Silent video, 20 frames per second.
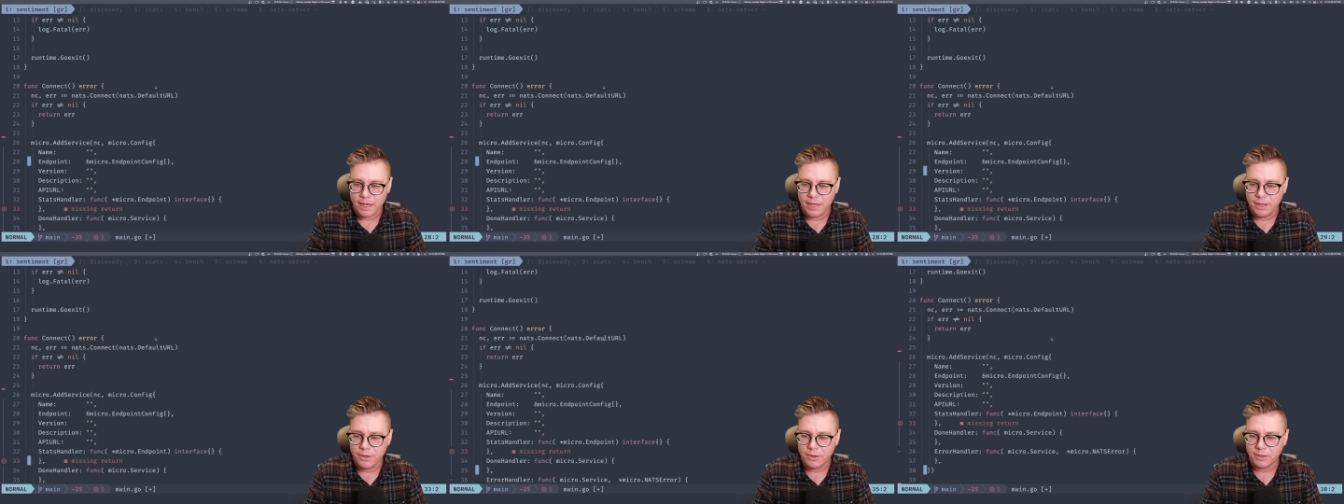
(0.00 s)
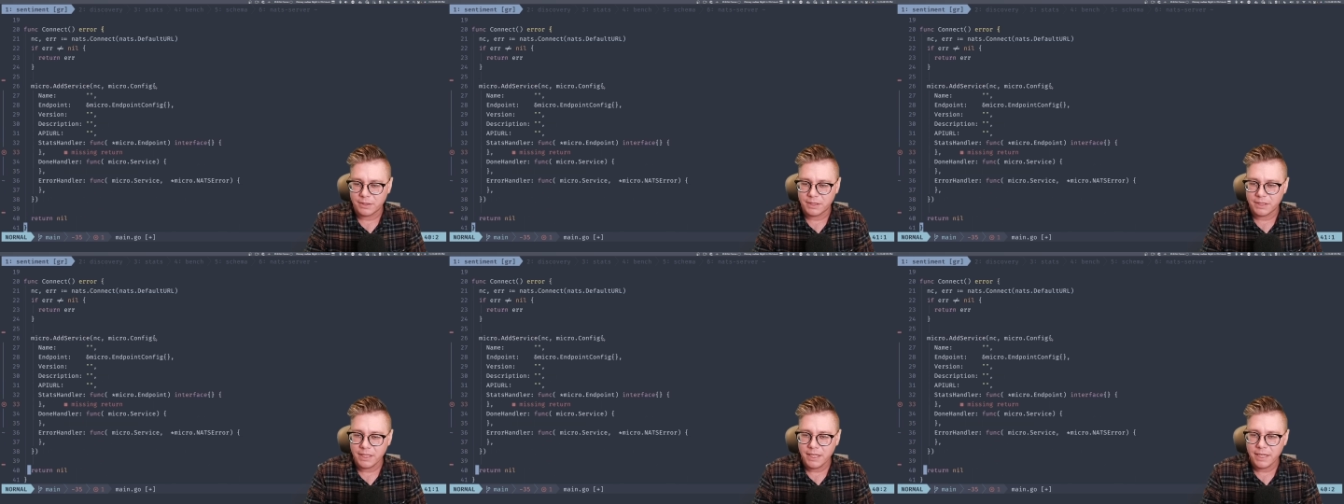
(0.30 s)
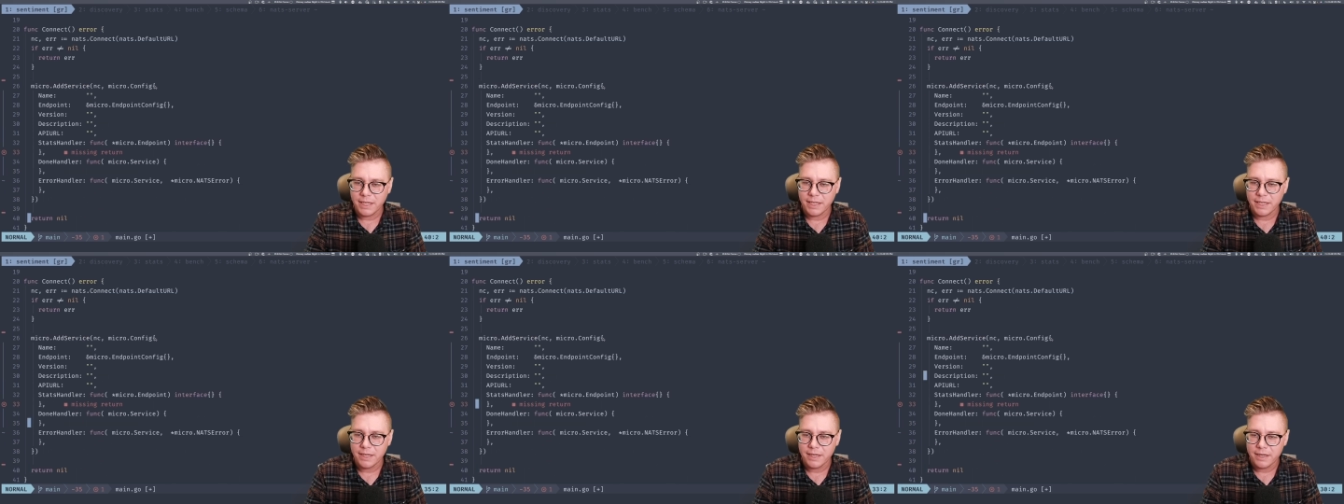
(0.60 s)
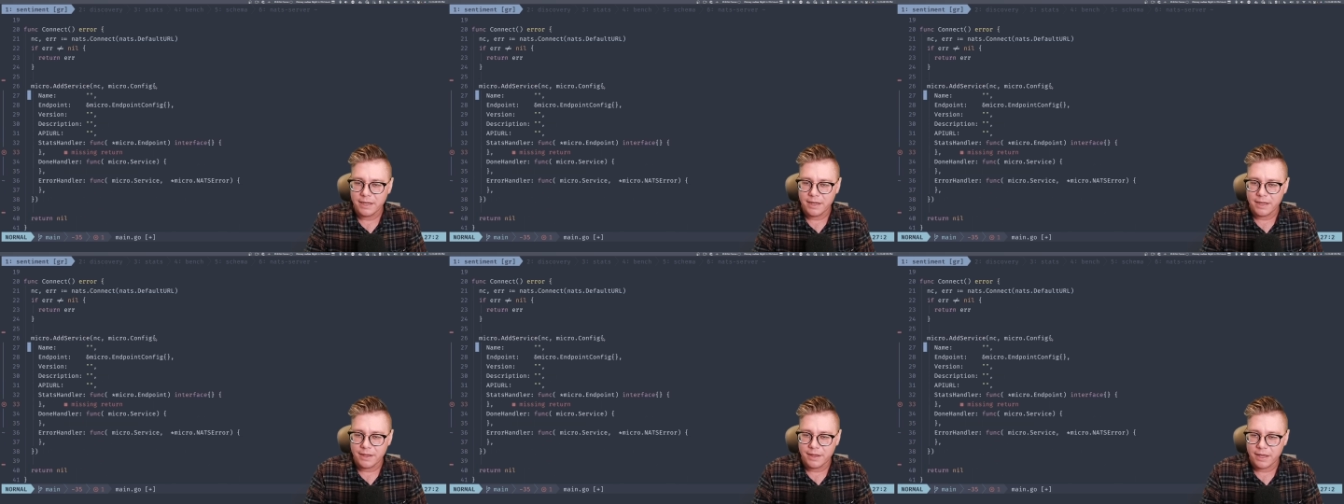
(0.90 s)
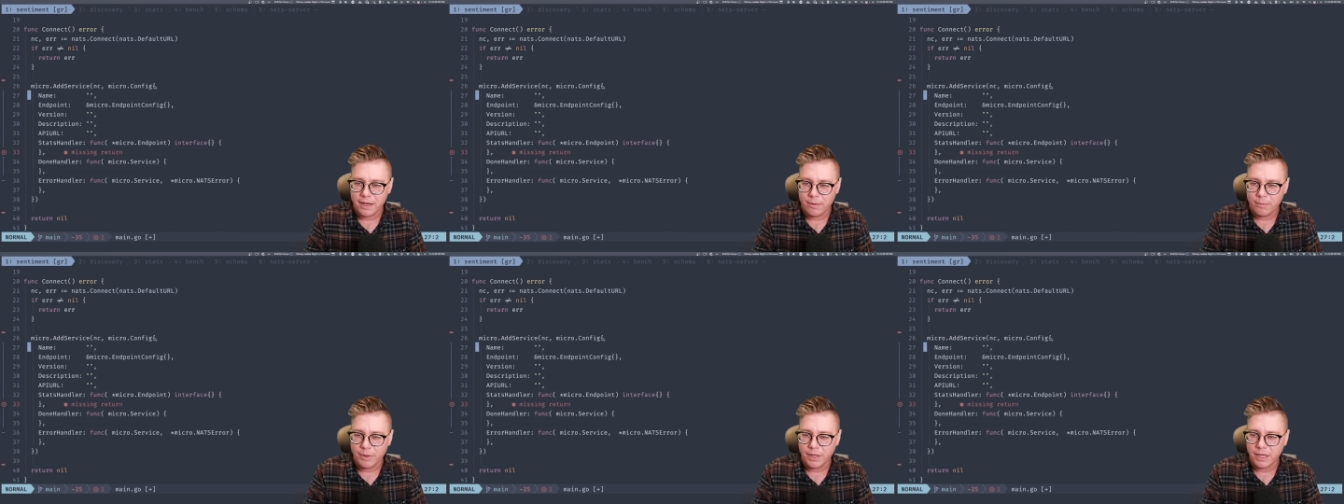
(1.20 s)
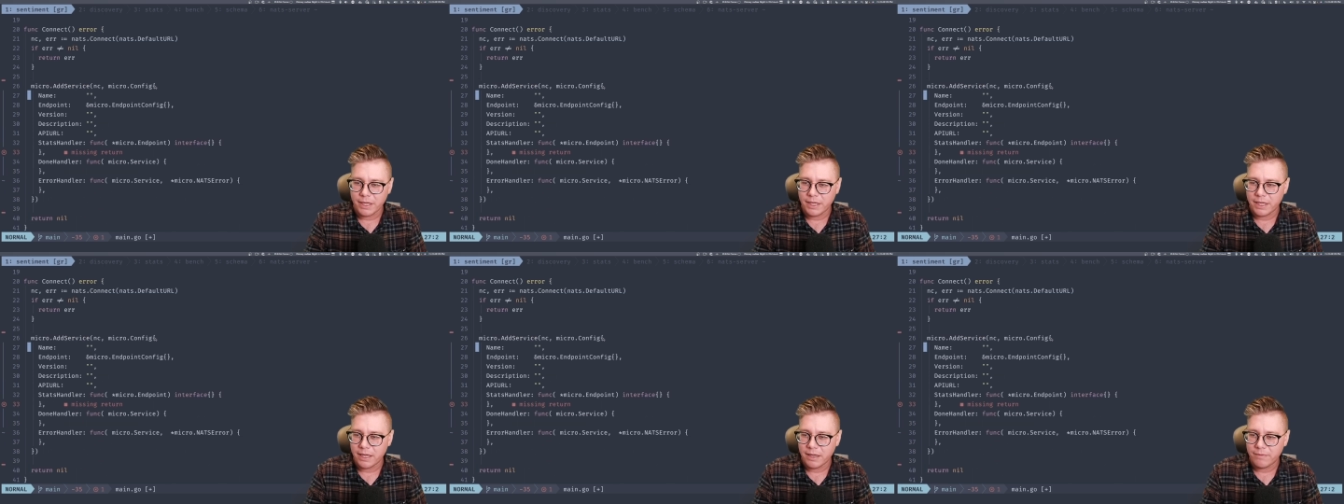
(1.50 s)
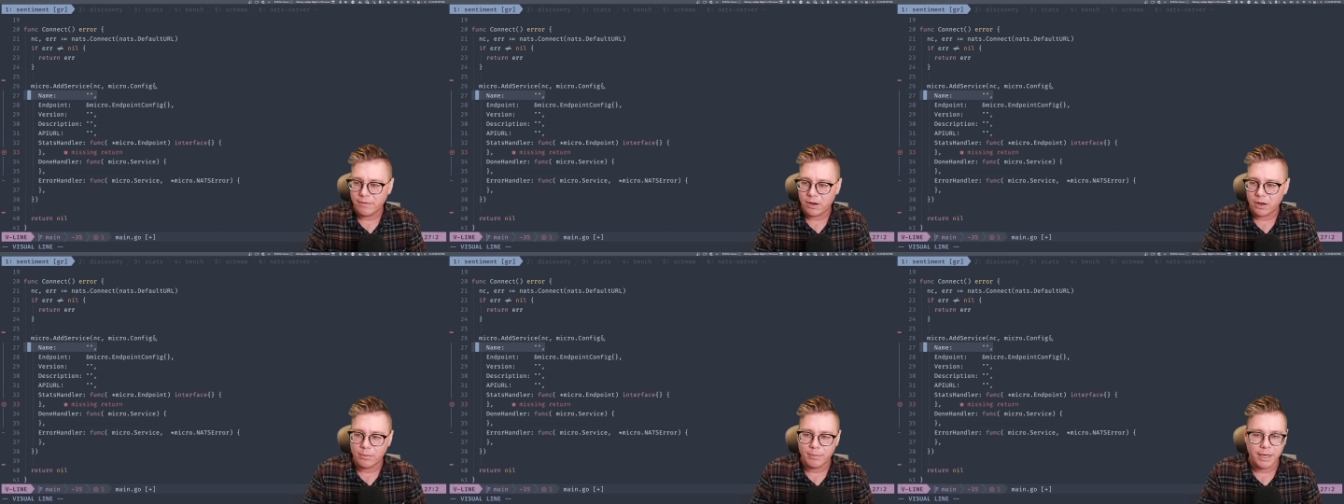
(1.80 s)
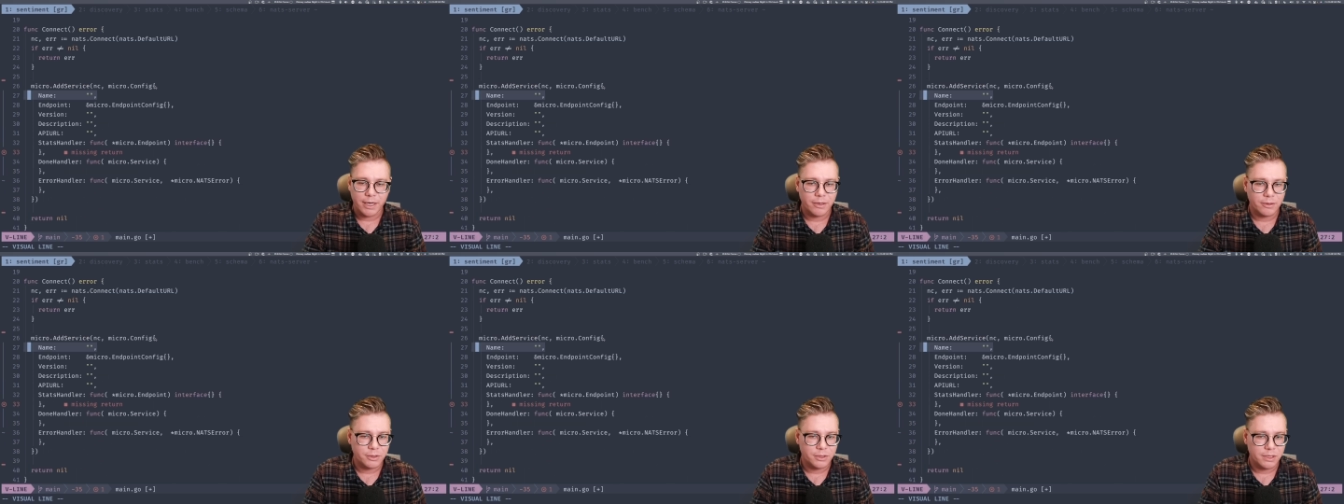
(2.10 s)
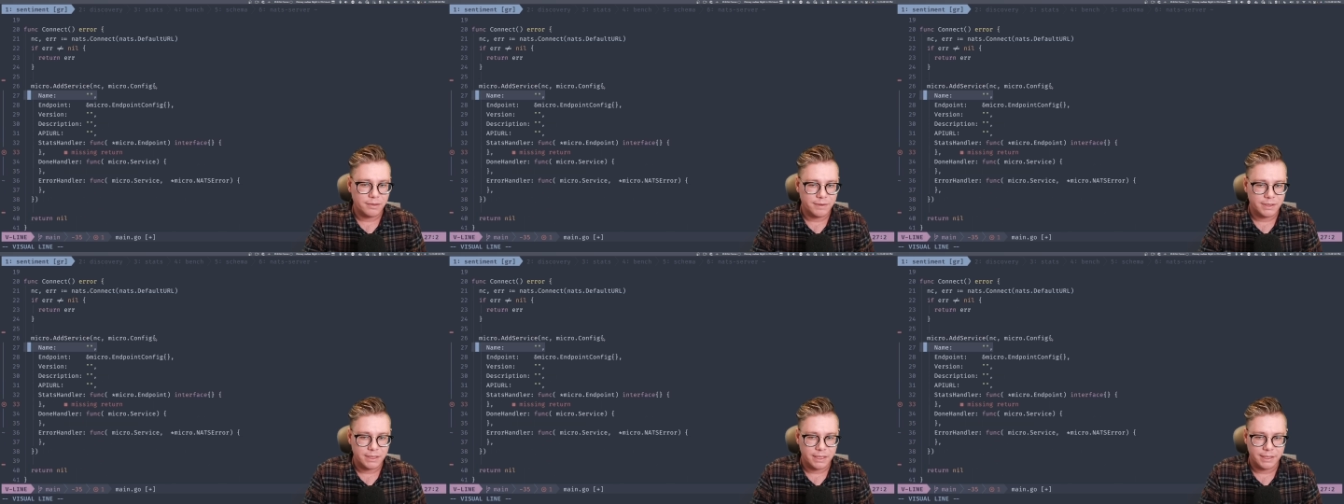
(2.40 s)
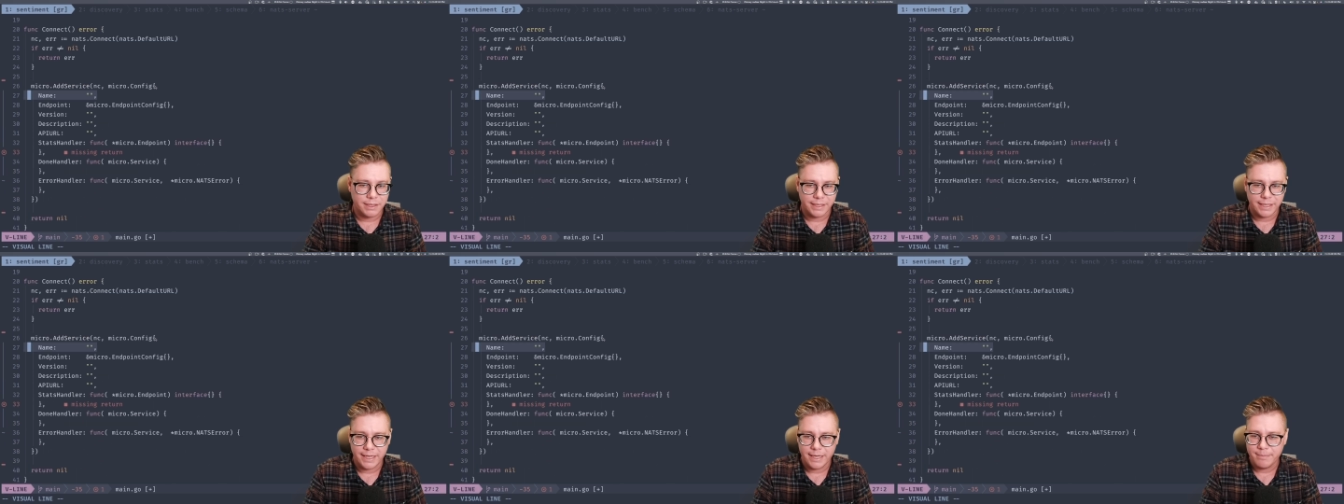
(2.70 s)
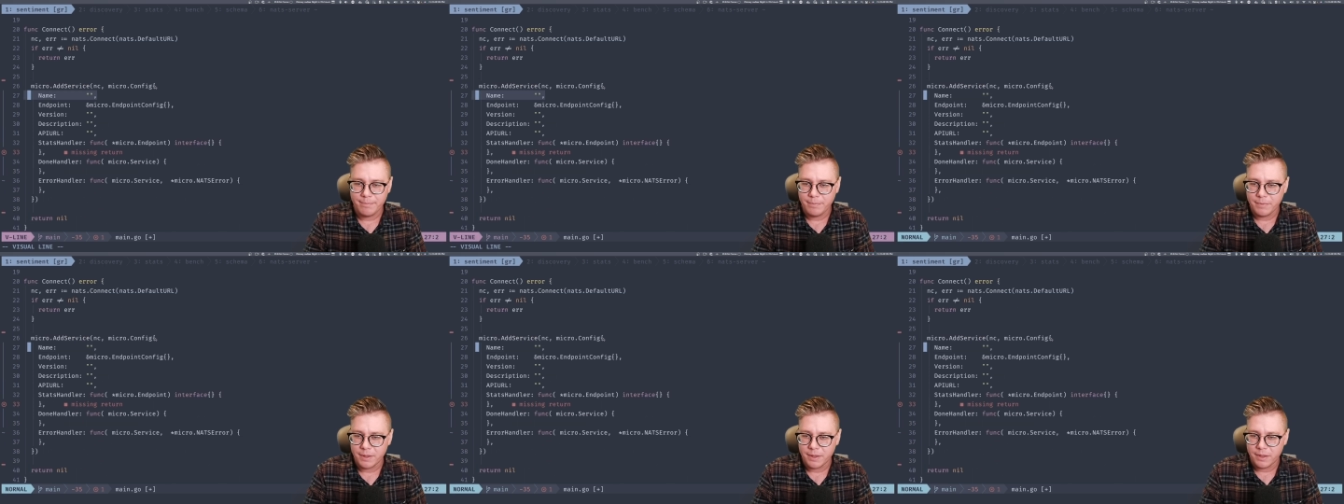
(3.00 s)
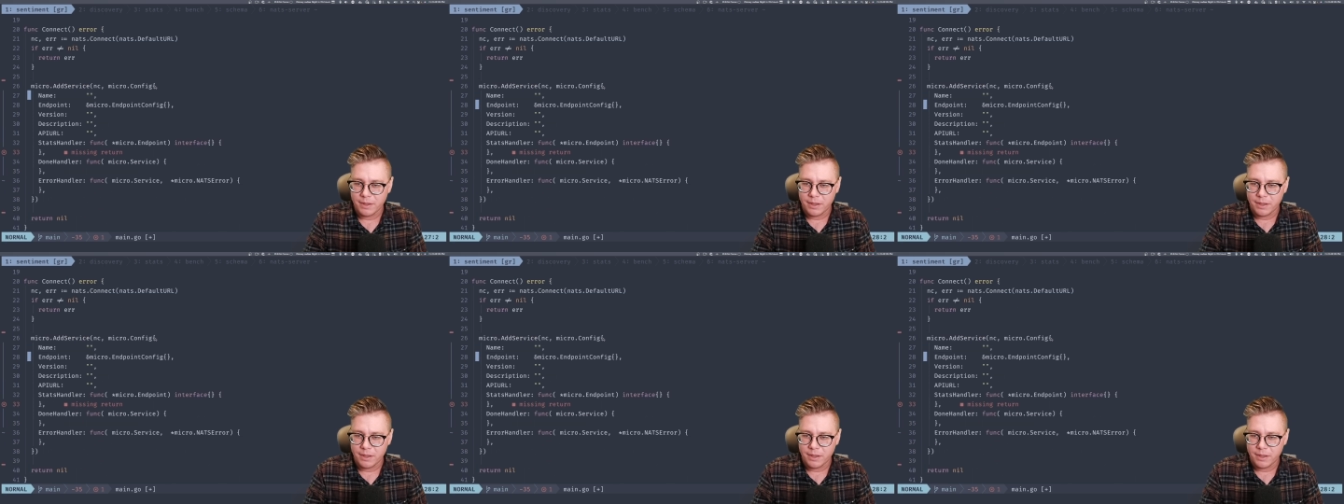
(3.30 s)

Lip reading: And you could see that we can give our microservice a name.